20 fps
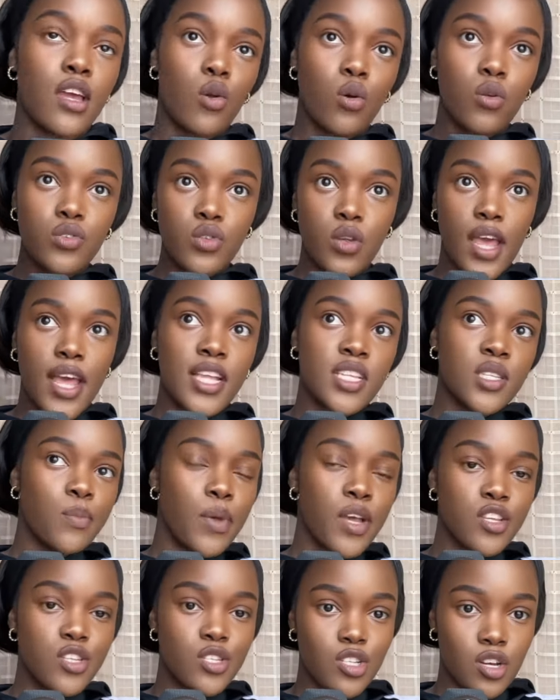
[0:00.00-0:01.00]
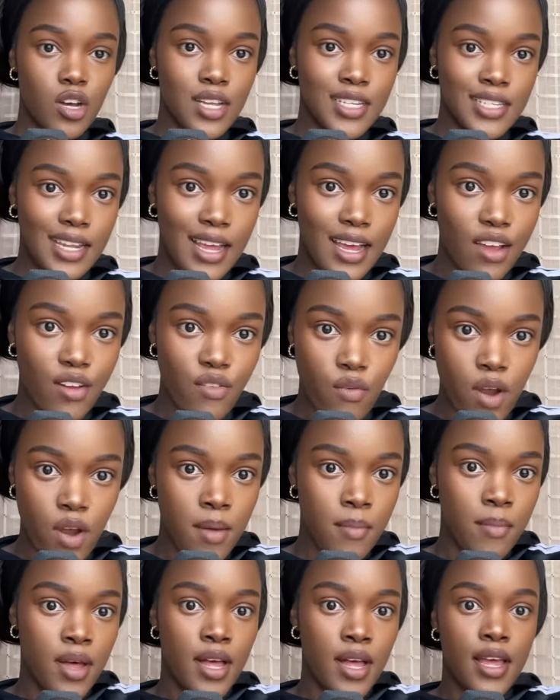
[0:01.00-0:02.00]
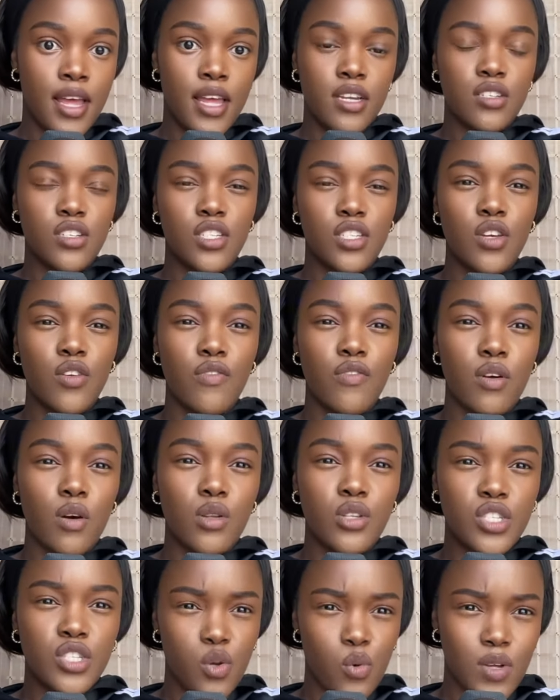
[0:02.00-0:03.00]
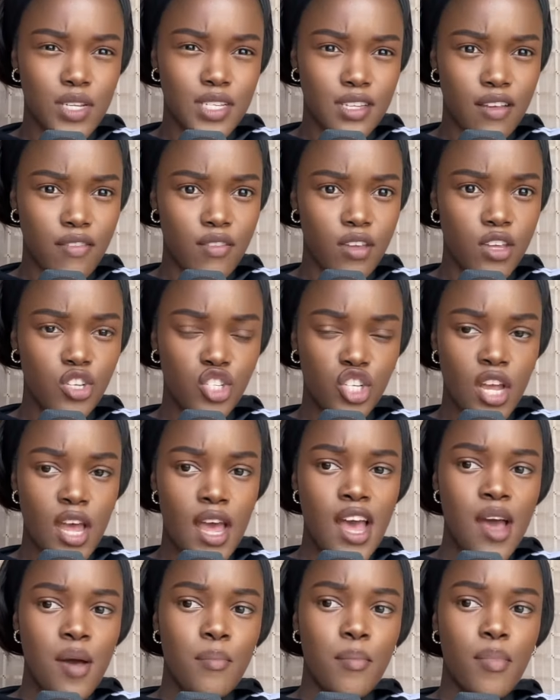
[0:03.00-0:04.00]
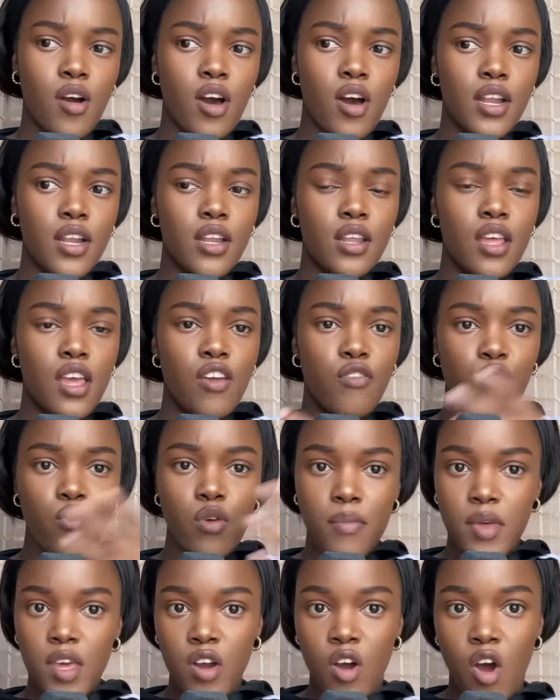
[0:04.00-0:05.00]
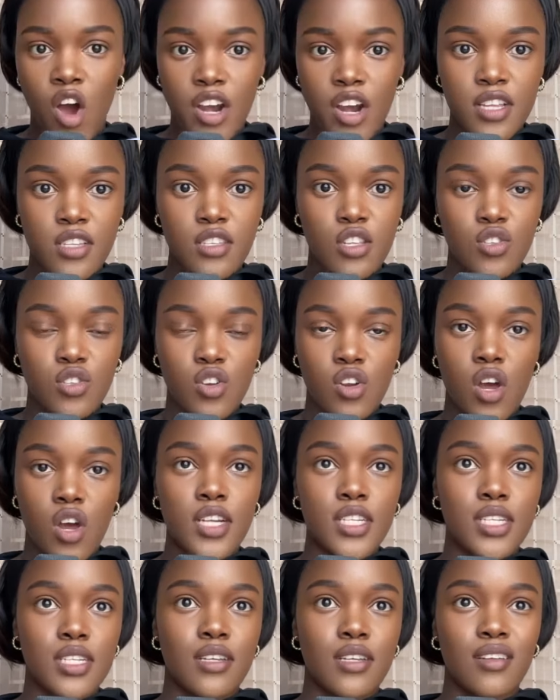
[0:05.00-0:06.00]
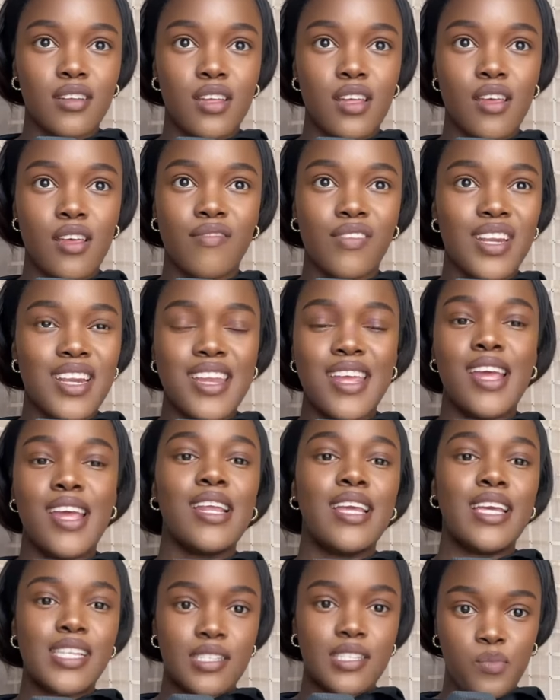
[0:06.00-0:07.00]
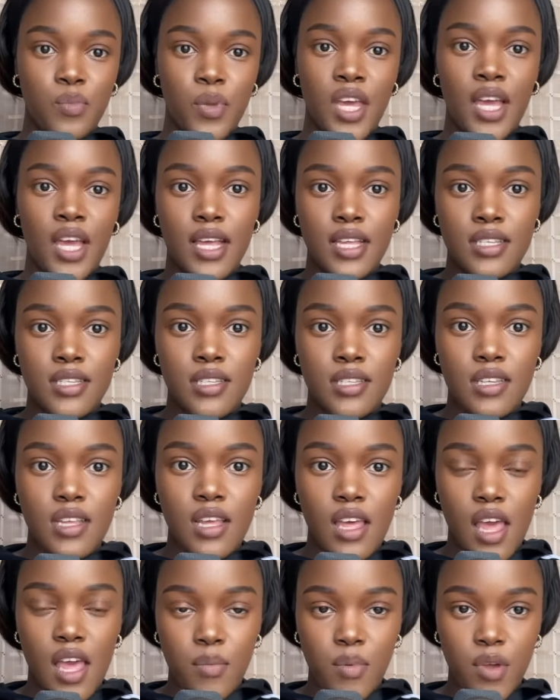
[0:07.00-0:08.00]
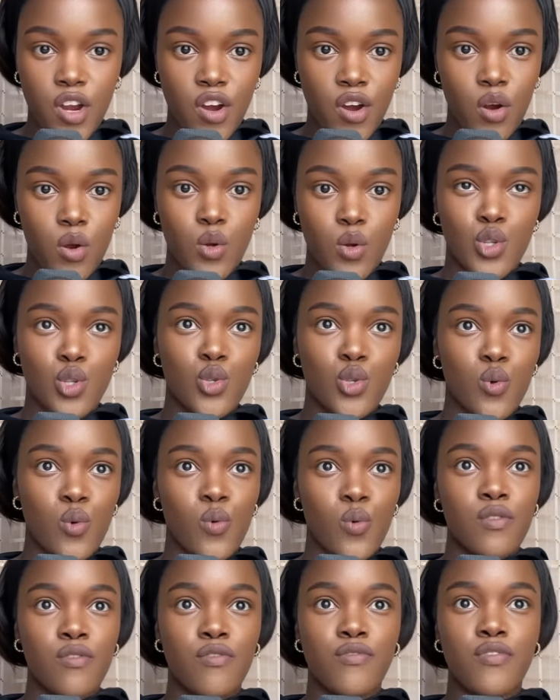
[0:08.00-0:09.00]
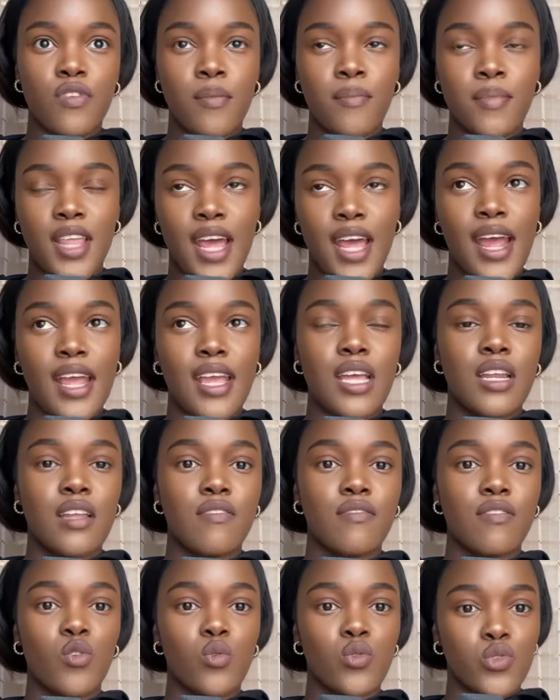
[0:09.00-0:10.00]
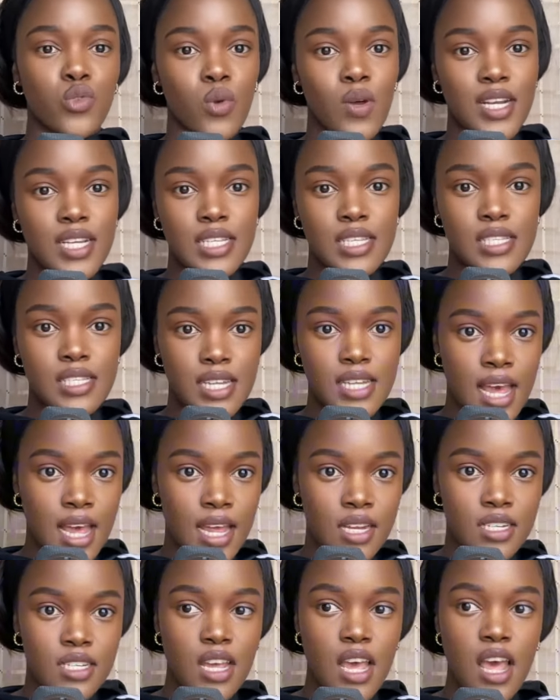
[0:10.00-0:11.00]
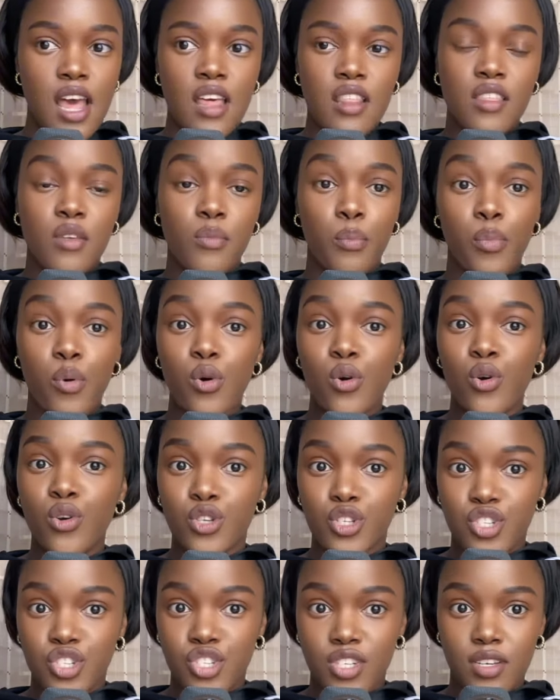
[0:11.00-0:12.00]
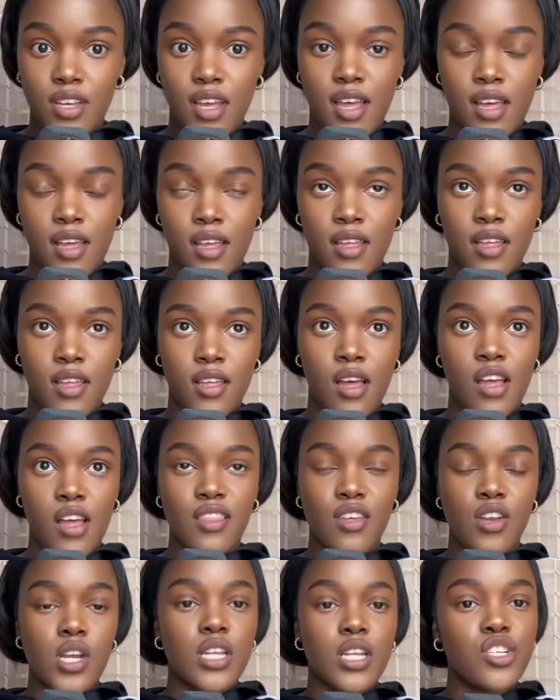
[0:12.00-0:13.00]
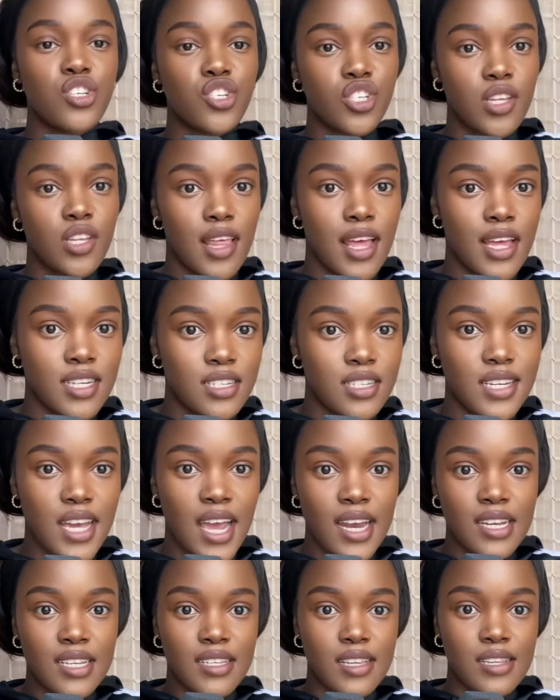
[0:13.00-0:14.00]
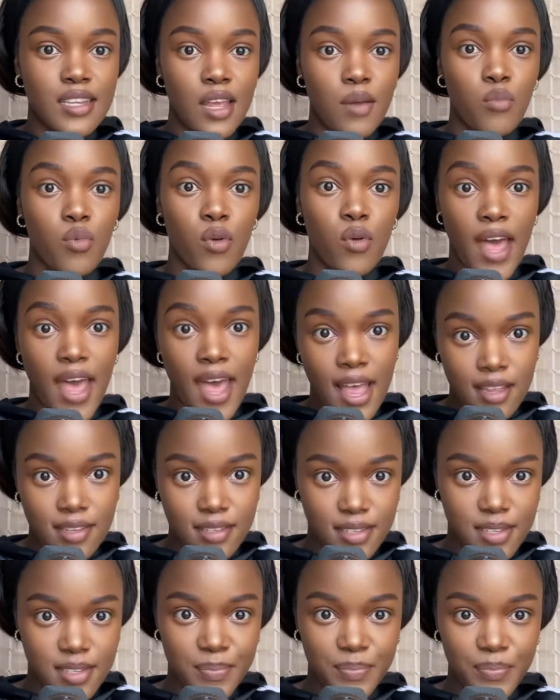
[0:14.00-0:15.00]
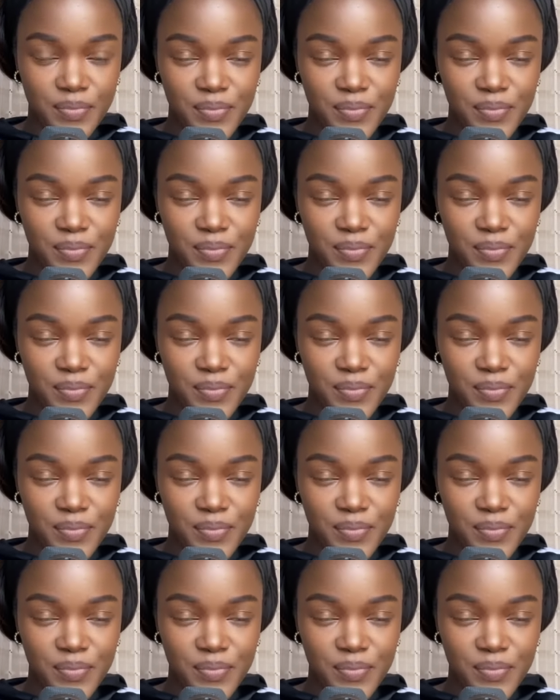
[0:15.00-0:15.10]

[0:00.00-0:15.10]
It also has big stars like Rema and Tiwa Savage. But if we're being honest, it's not even nearly as big as Epic Records. So from that, I can even also understand the push, the reach that Tyla's label has.